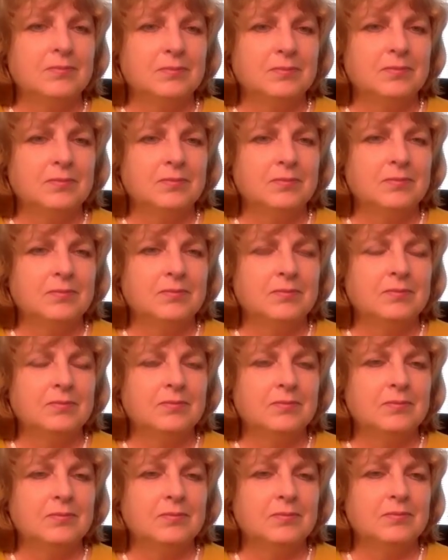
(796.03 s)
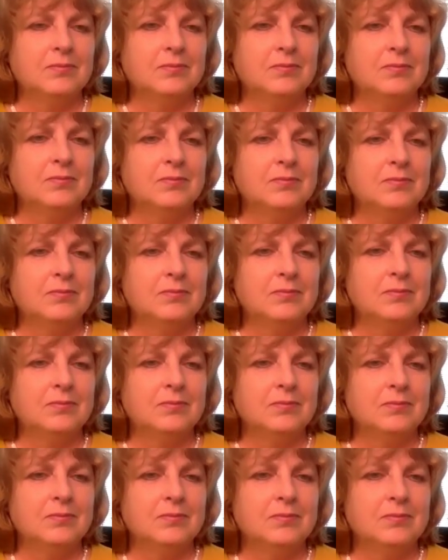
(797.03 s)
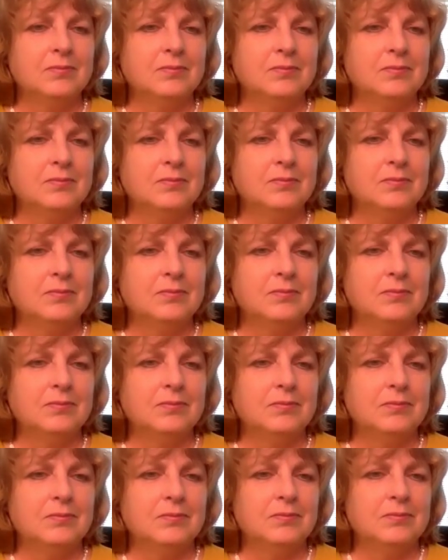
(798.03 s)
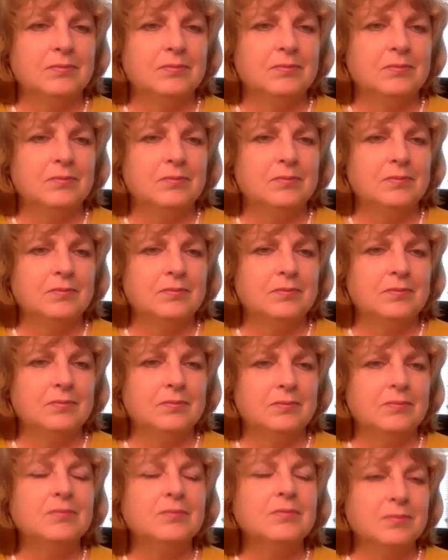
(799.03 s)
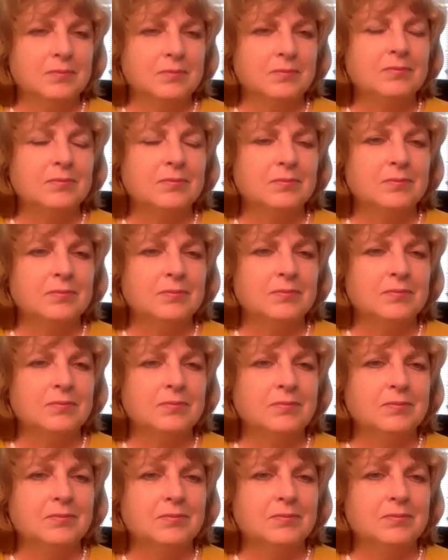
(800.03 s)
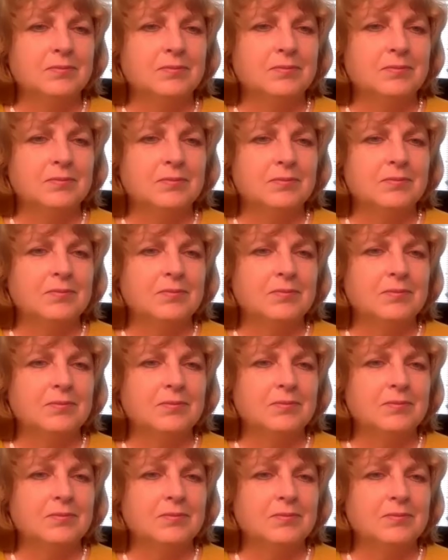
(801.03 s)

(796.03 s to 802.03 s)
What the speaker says: This person isn't speaking.